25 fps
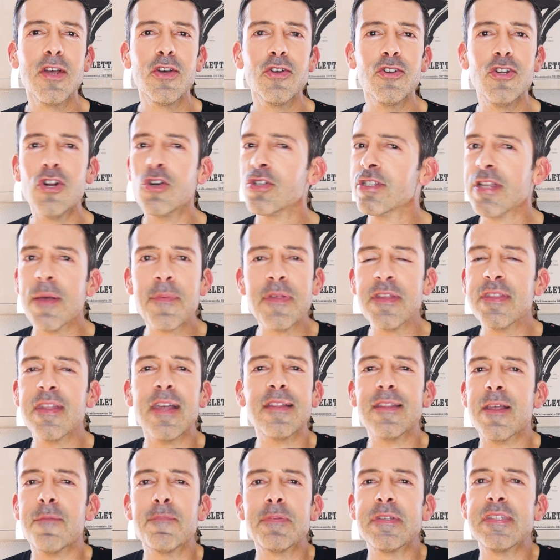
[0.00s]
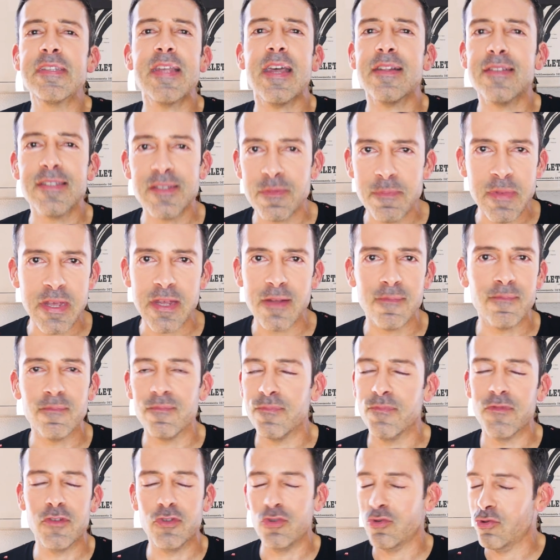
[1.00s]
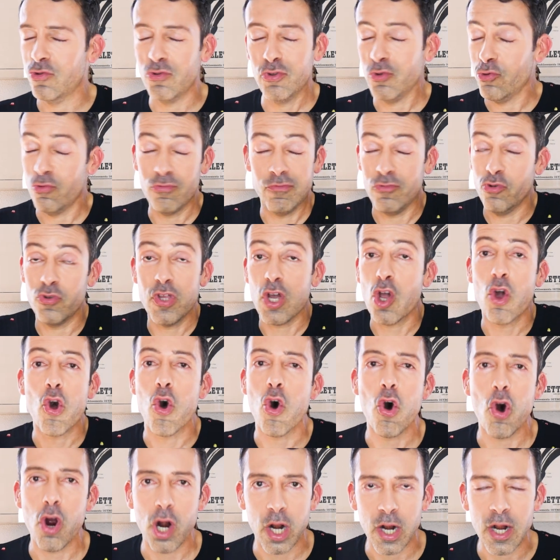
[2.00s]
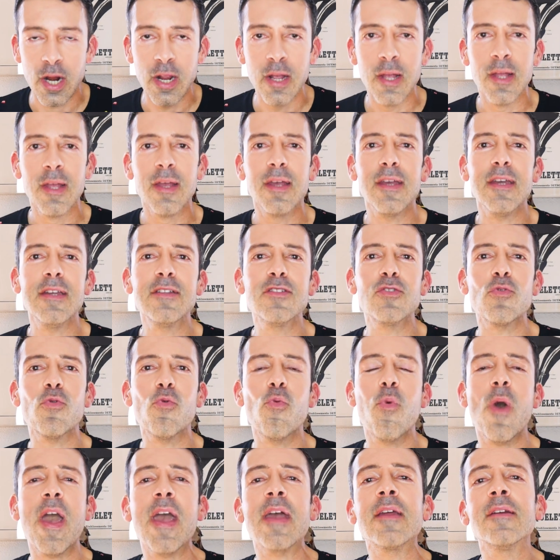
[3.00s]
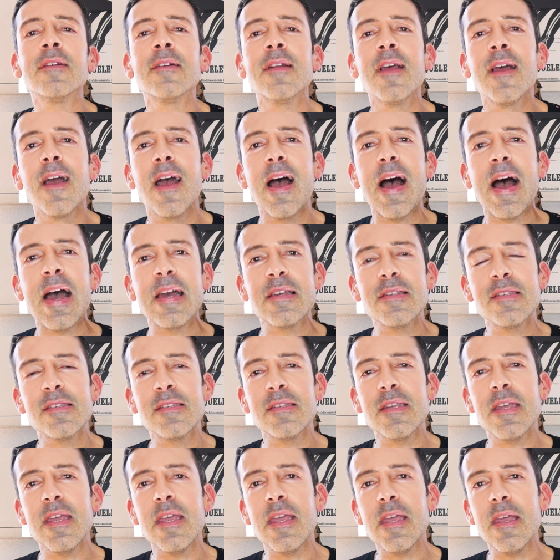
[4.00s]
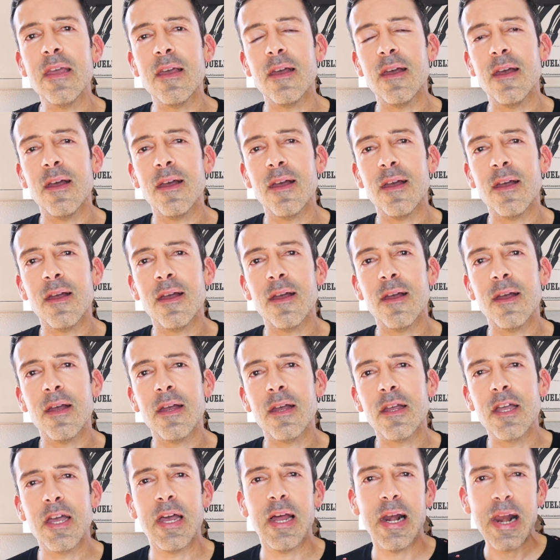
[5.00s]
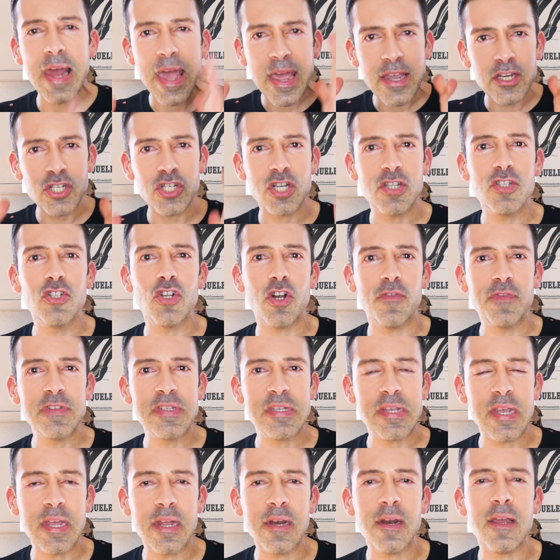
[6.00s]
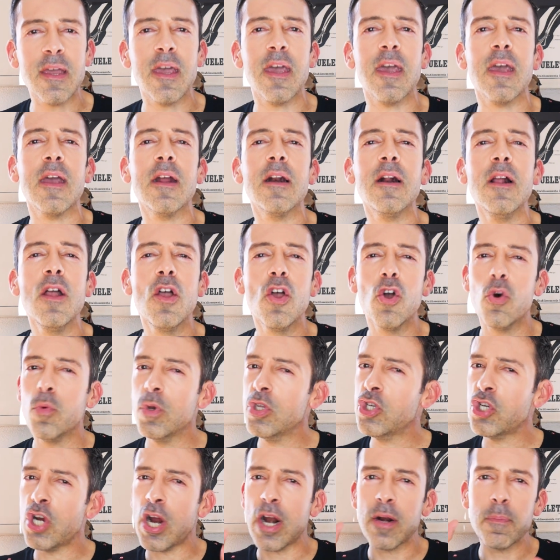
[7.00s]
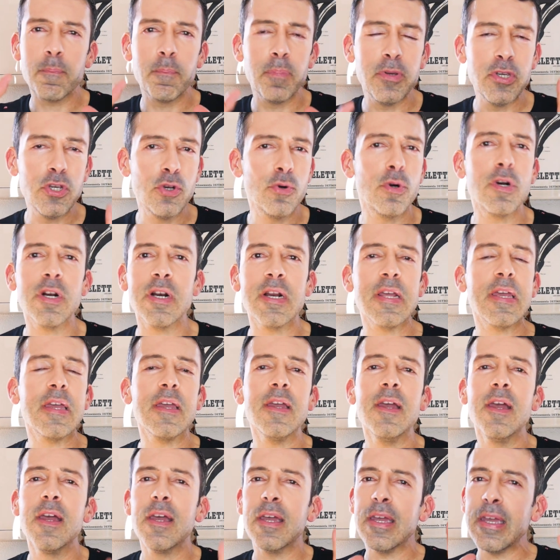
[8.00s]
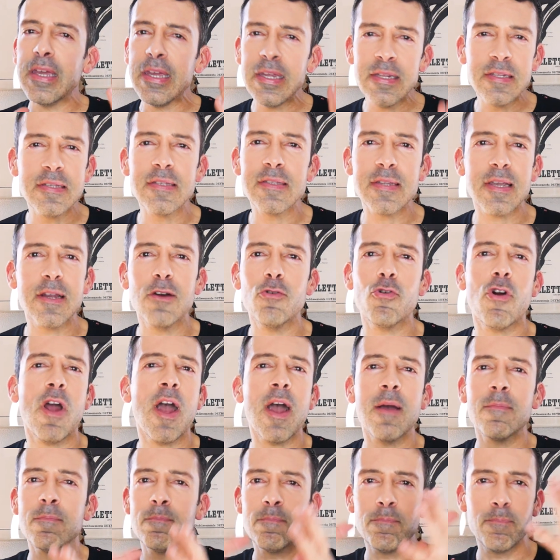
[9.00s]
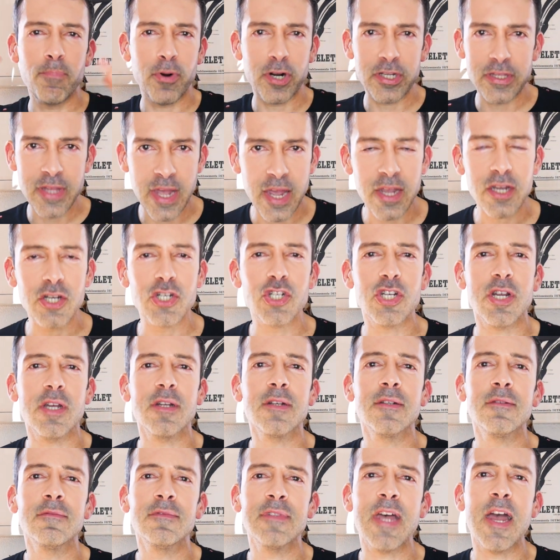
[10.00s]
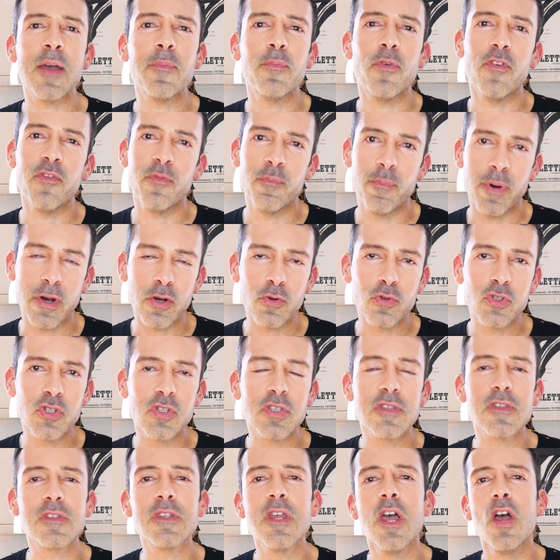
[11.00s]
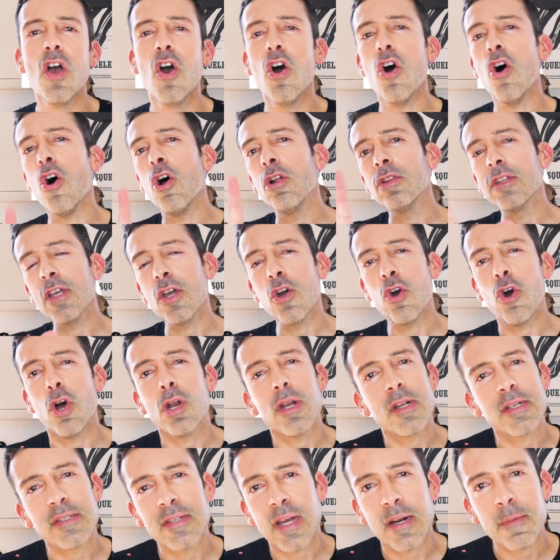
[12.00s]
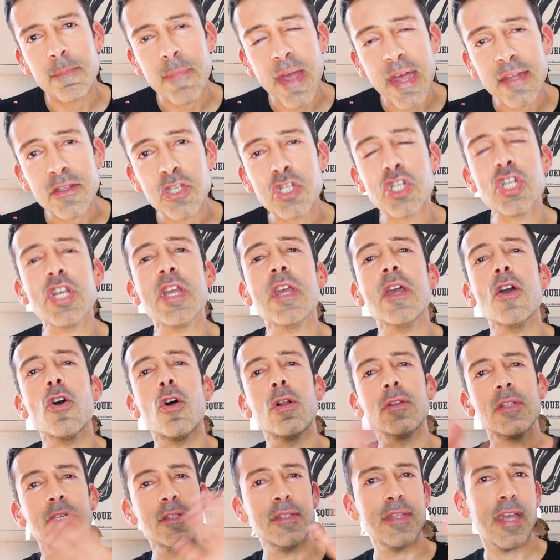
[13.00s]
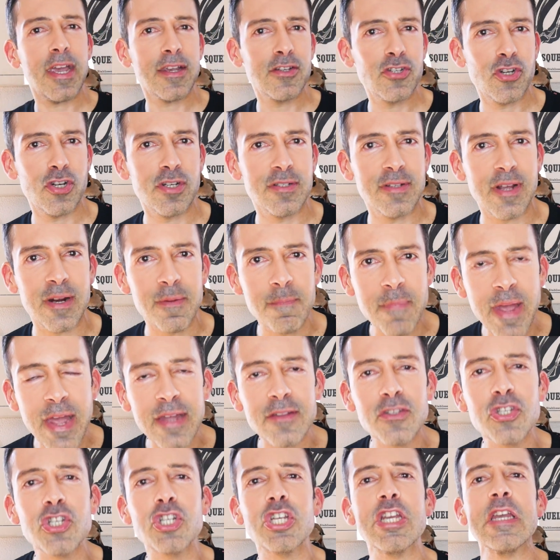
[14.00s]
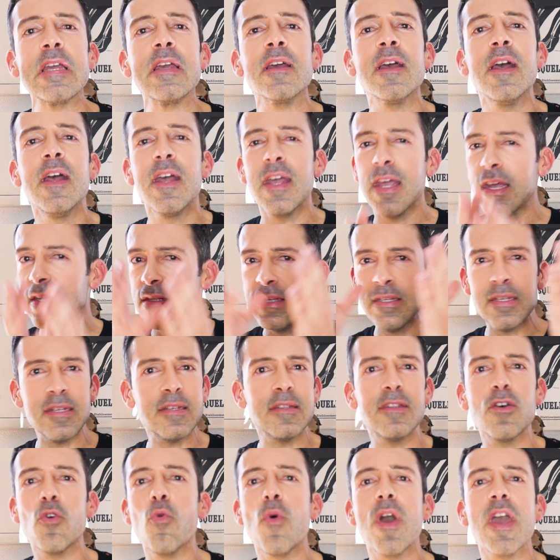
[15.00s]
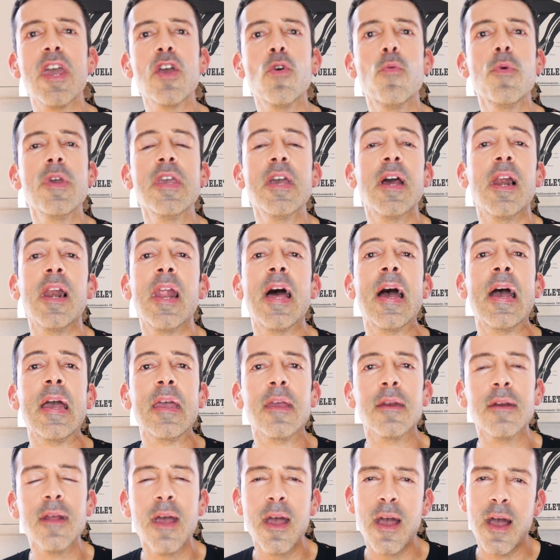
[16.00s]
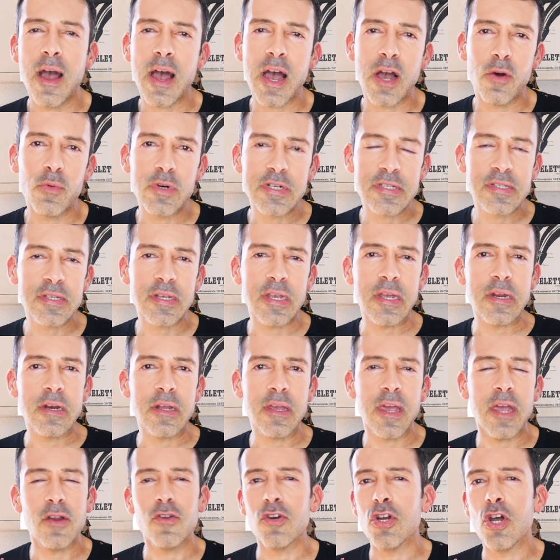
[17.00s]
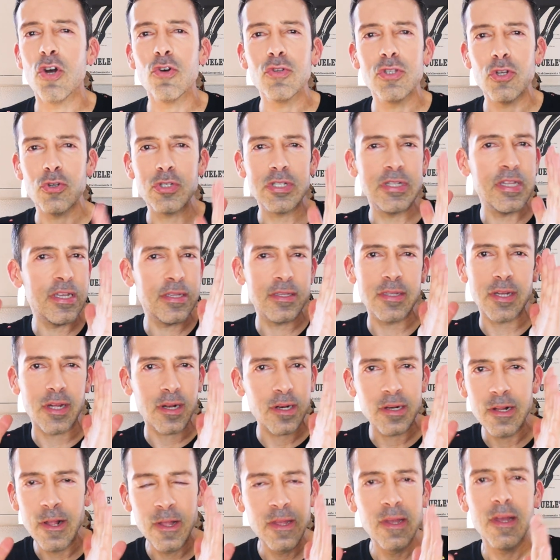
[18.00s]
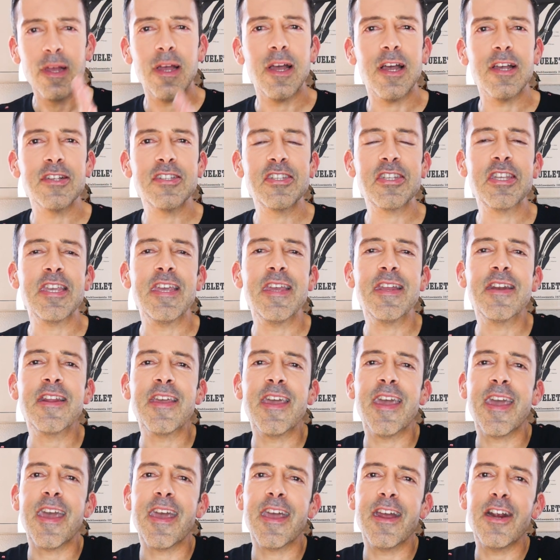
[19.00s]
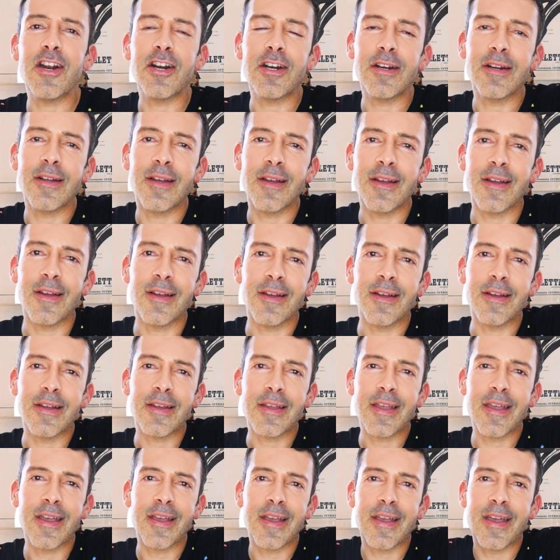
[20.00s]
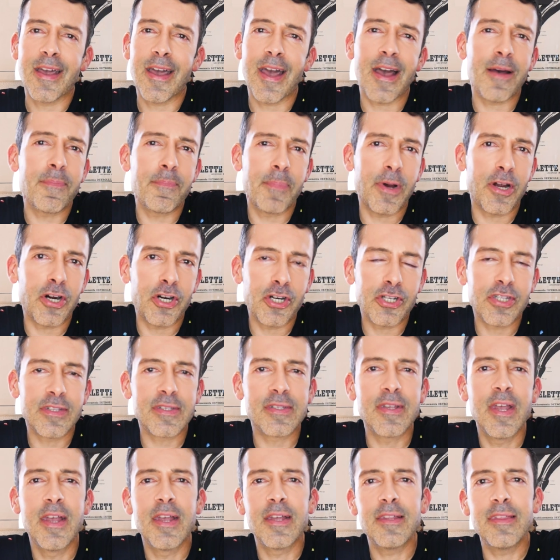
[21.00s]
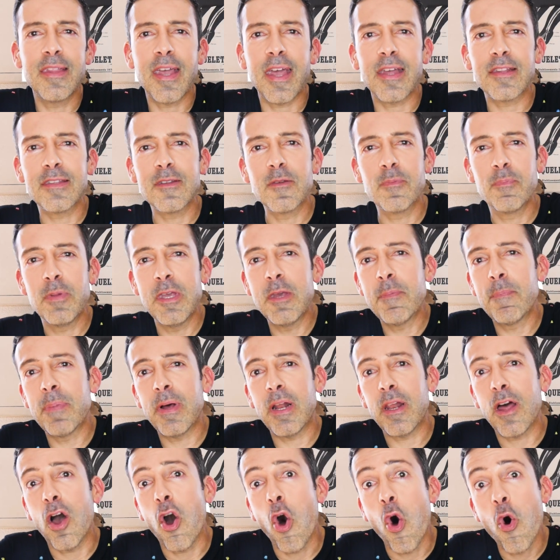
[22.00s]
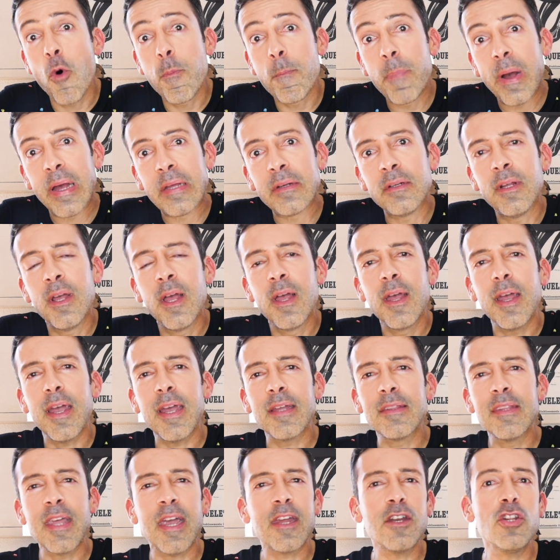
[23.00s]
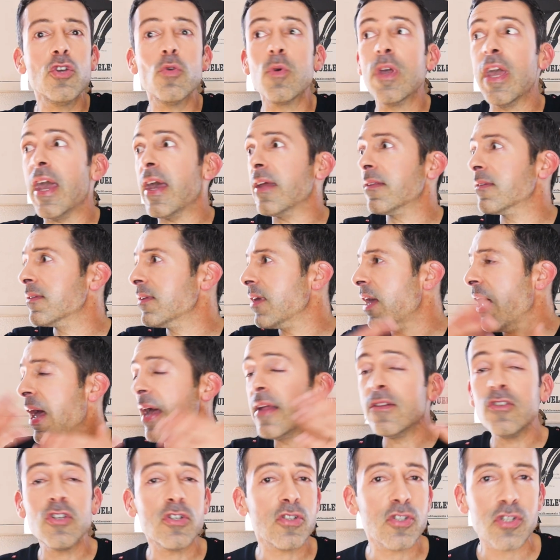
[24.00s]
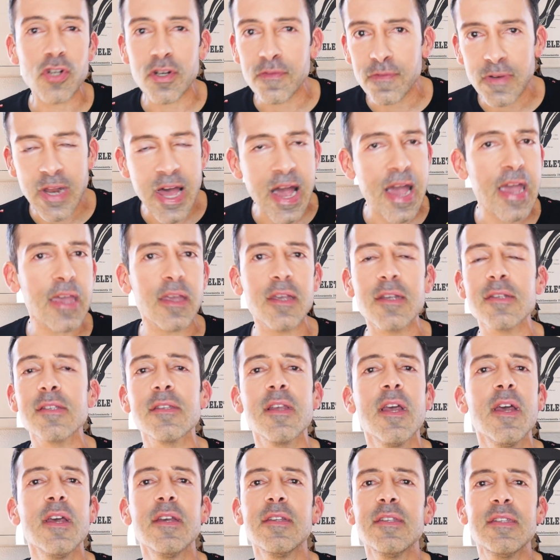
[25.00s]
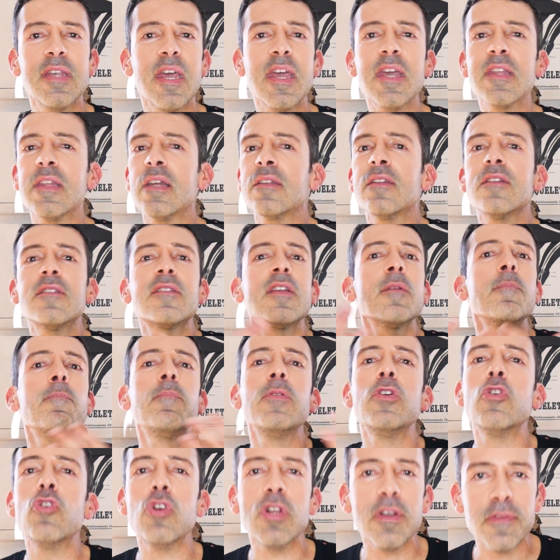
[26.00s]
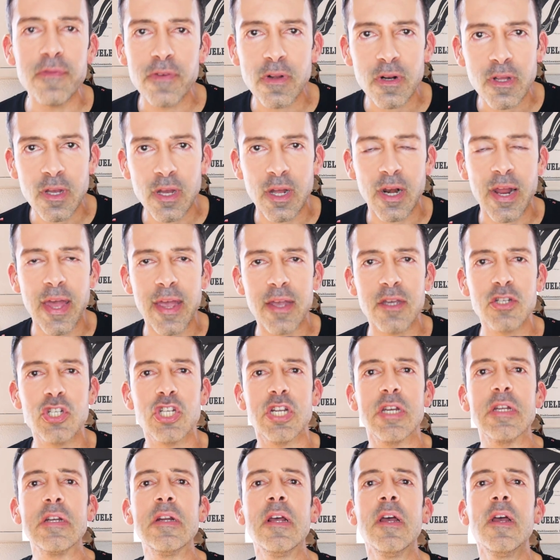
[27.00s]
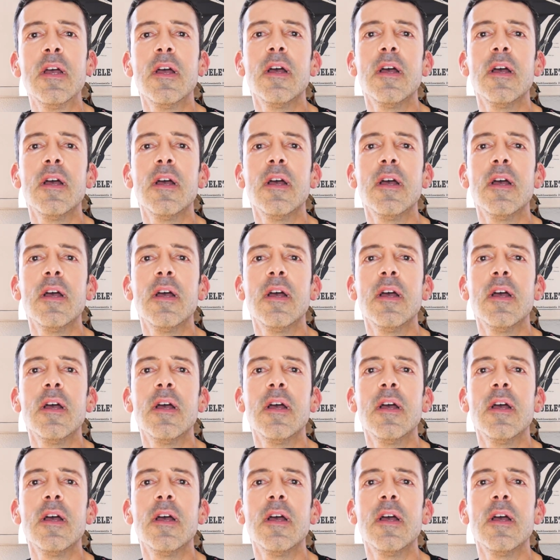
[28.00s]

You know, something that upsets me to the core, it's when I see collections of skincare which are purely Instagram production type of posts. All the colors are matching, all the textures are matching, and this is the way we align our skincare. You know, those little skincare cupboards that people open, and then you get hundreds of likes saying that it's a beautiful collection.